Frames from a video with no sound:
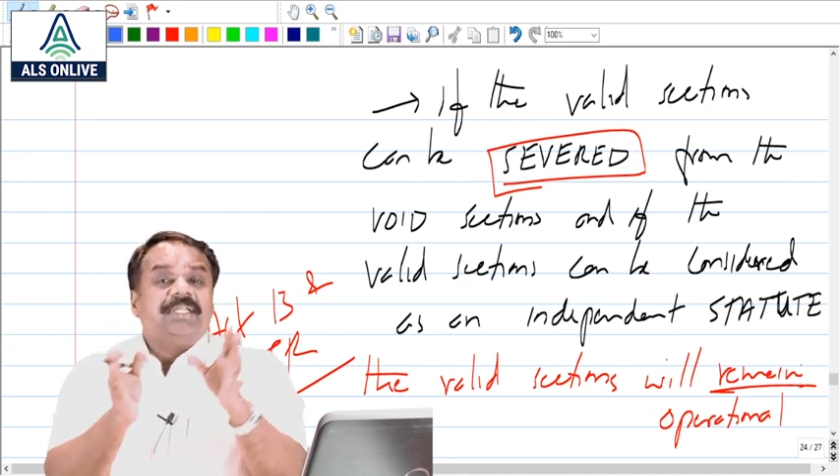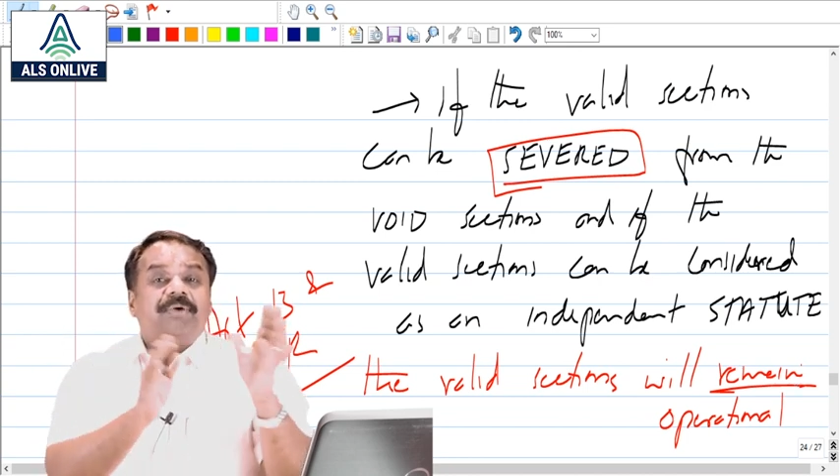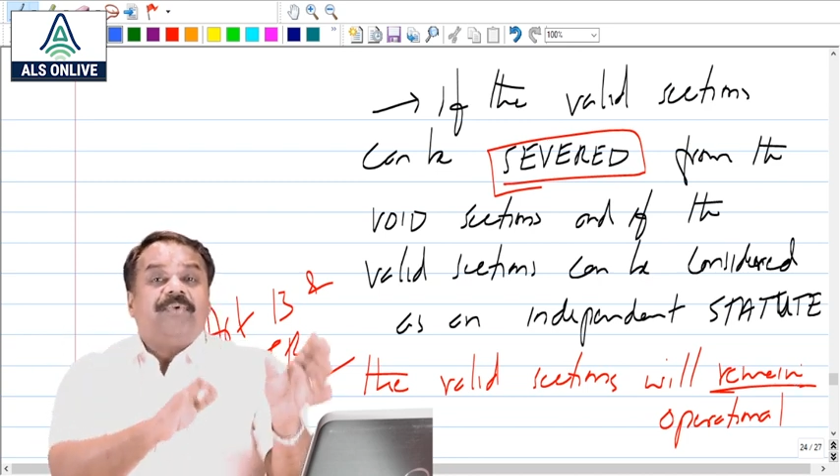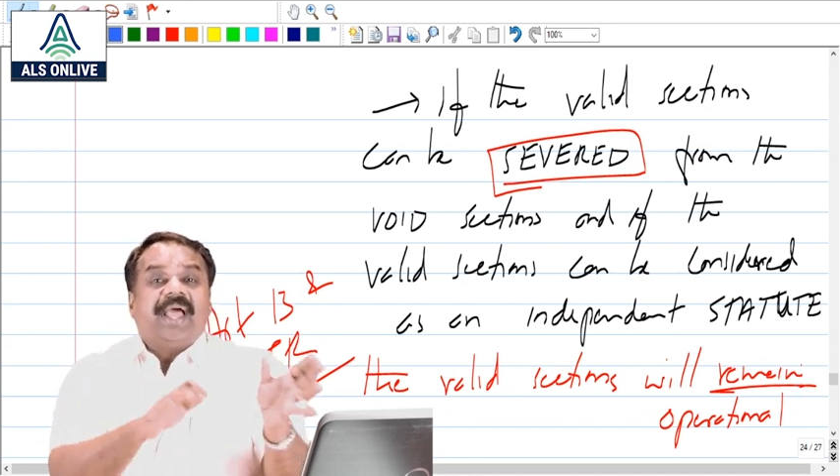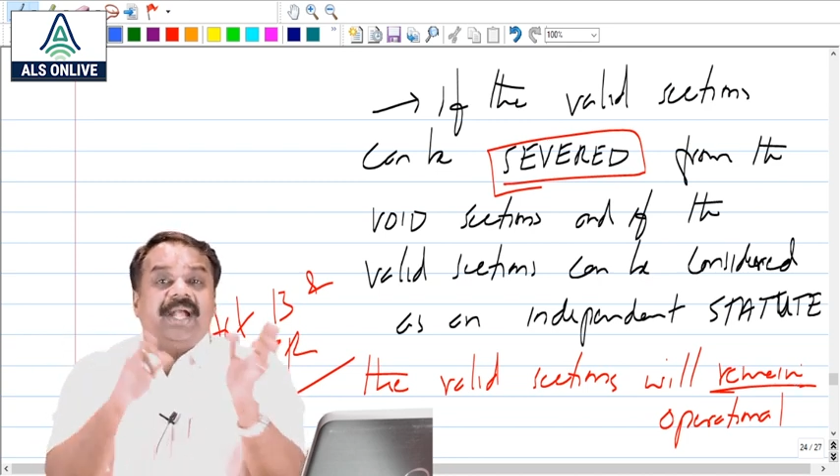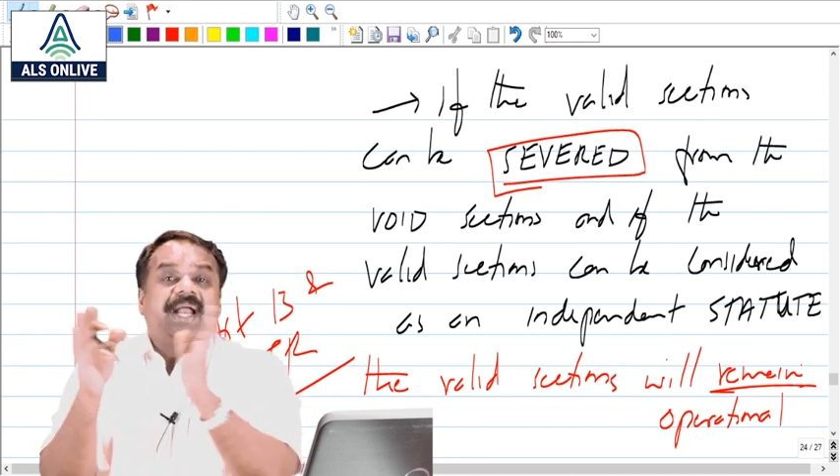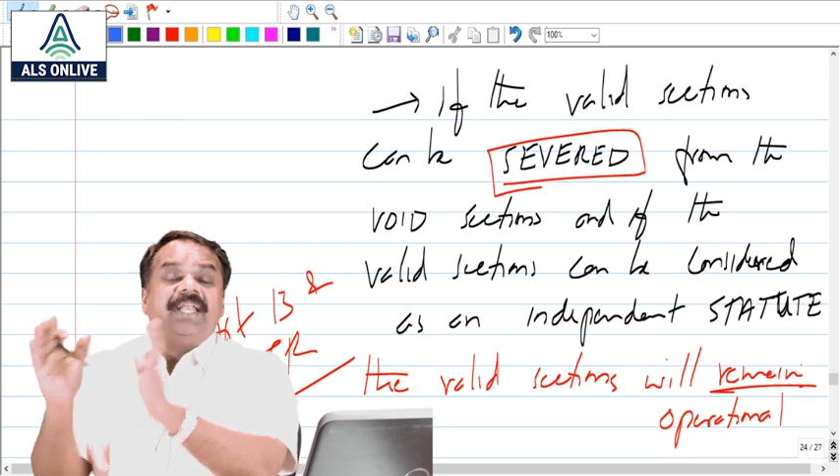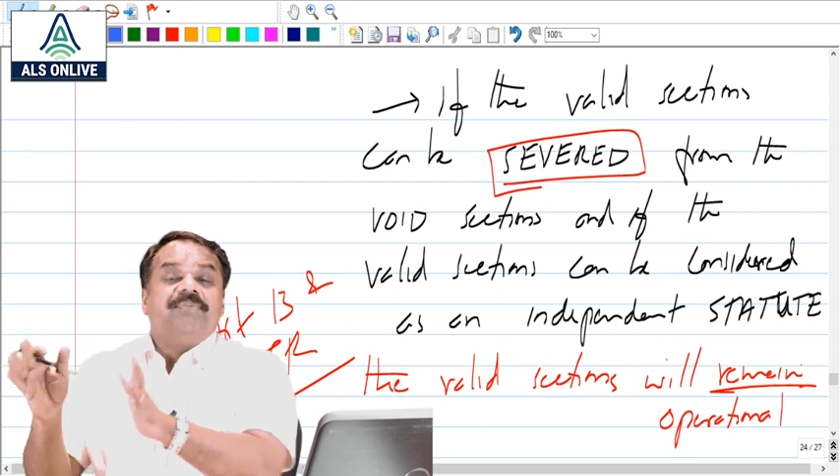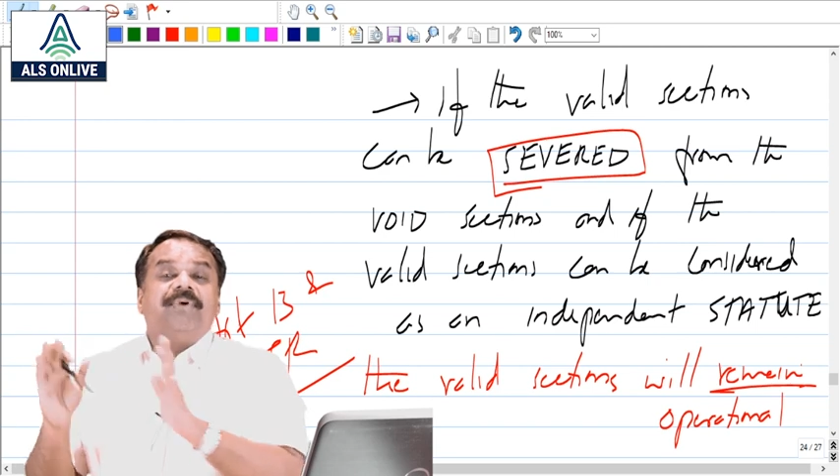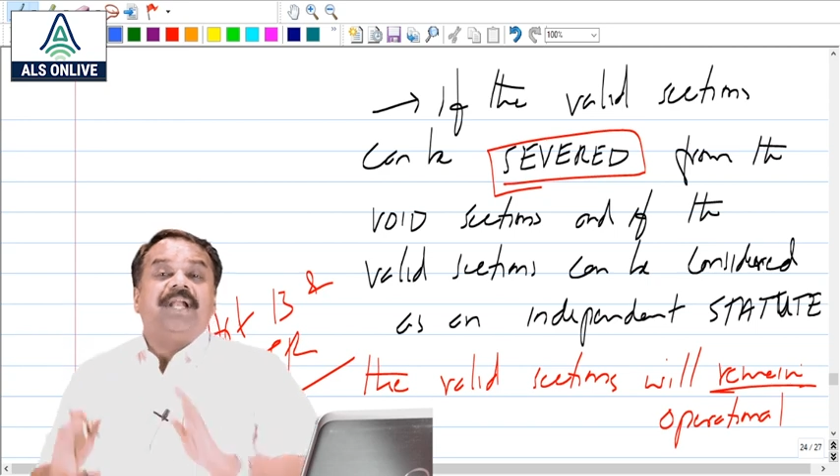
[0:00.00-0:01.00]
the valid and
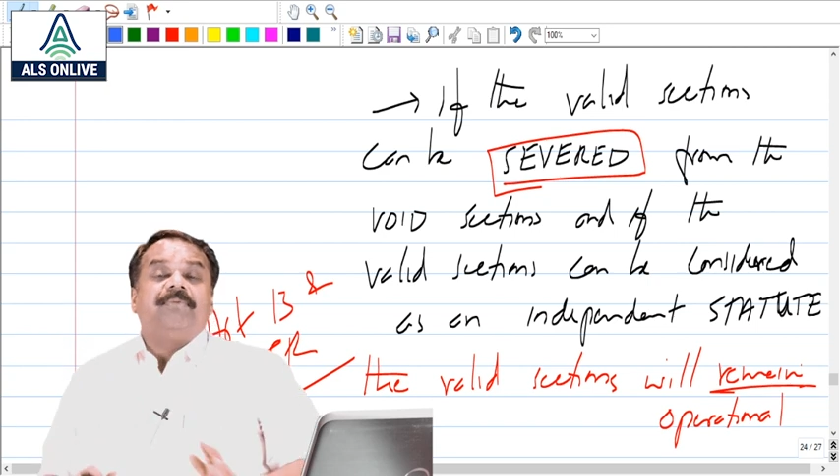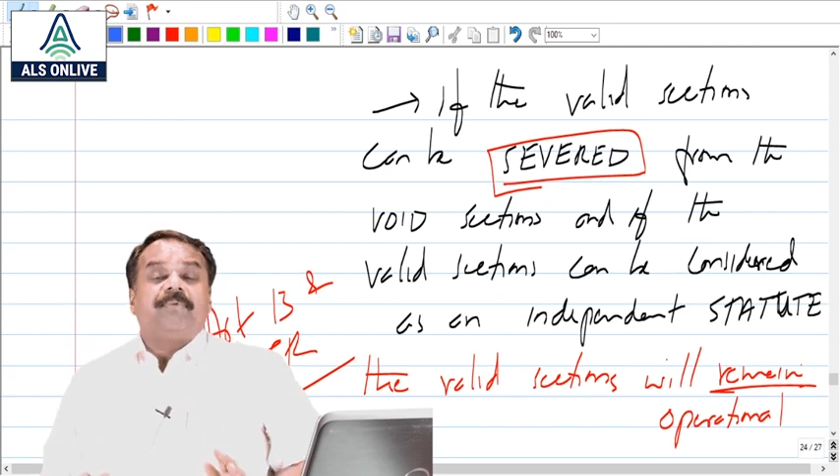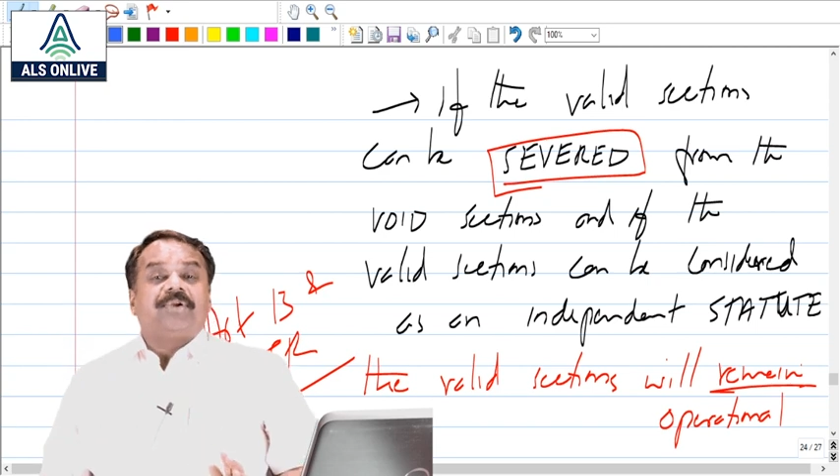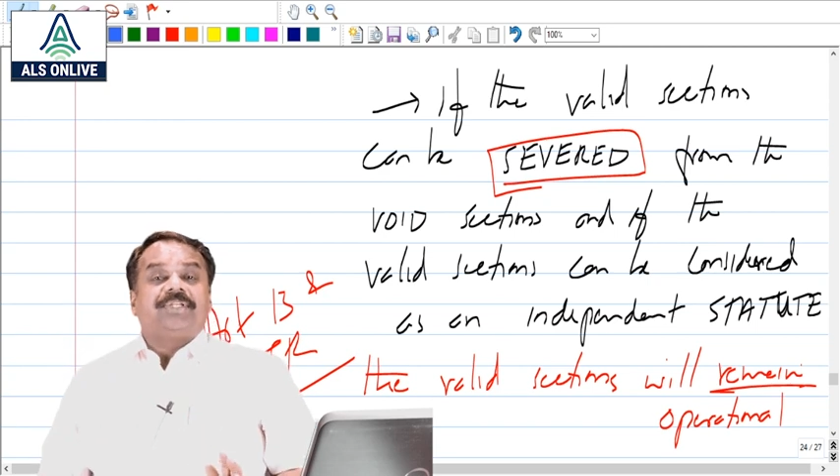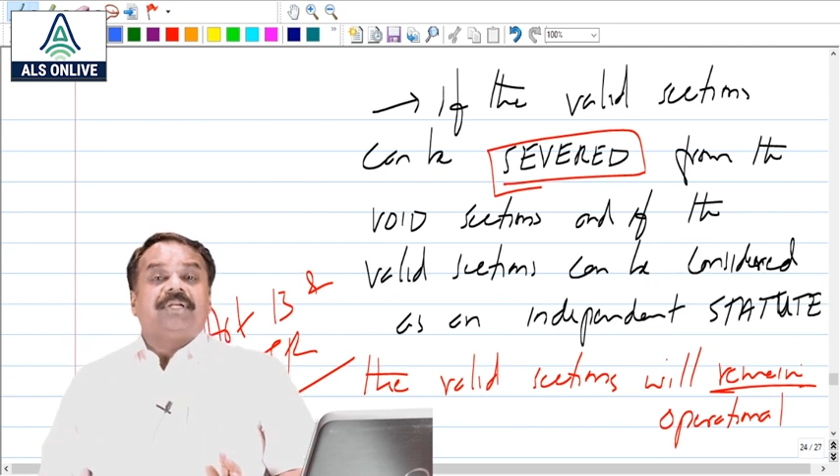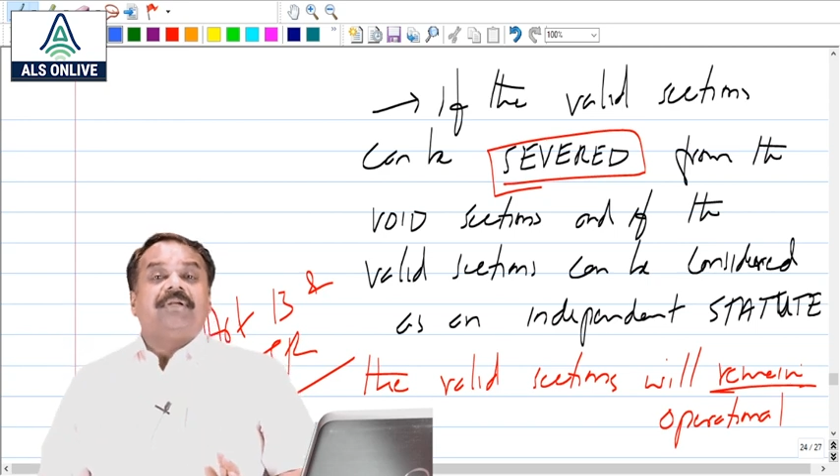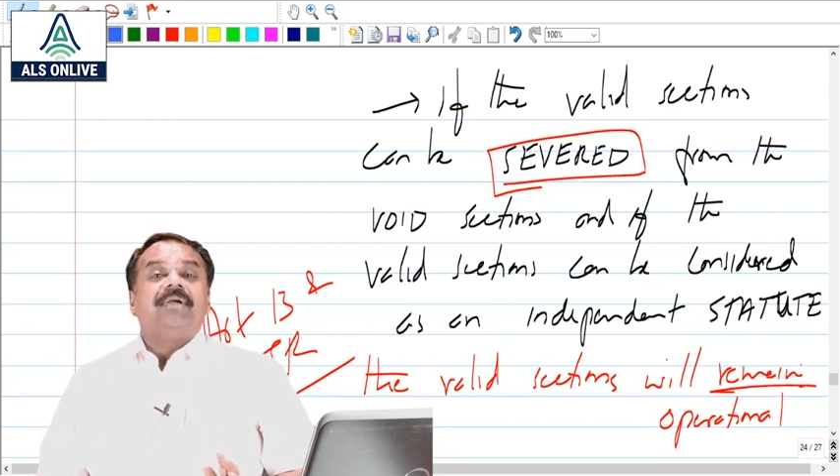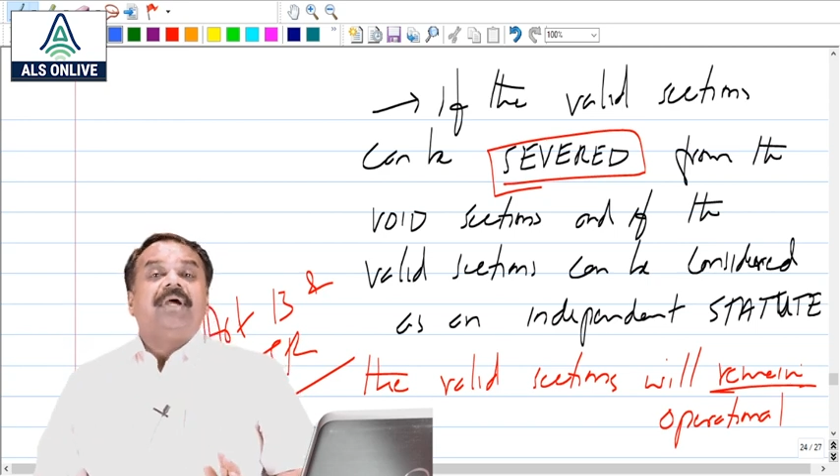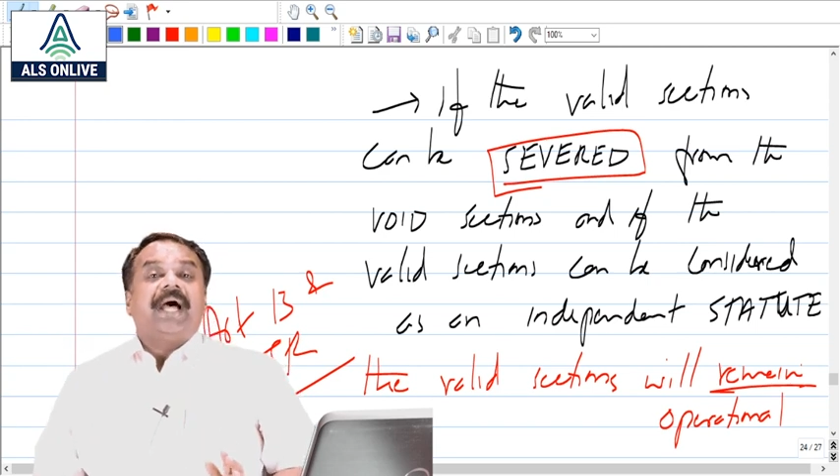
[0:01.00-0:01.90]
invalid portion,